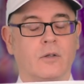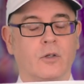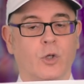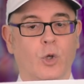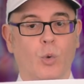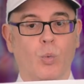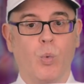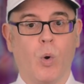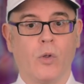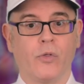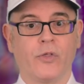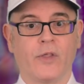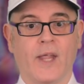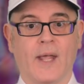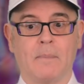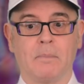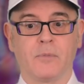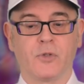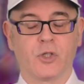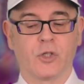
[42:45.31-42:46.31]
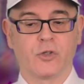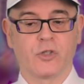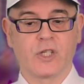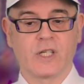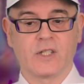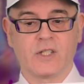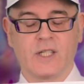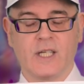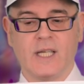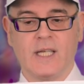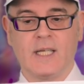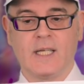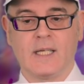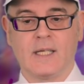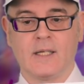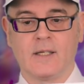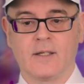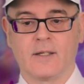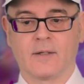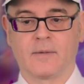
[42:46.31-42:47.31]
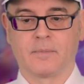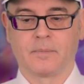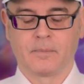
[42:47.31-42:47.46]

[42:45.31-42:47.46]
You want them to succeed.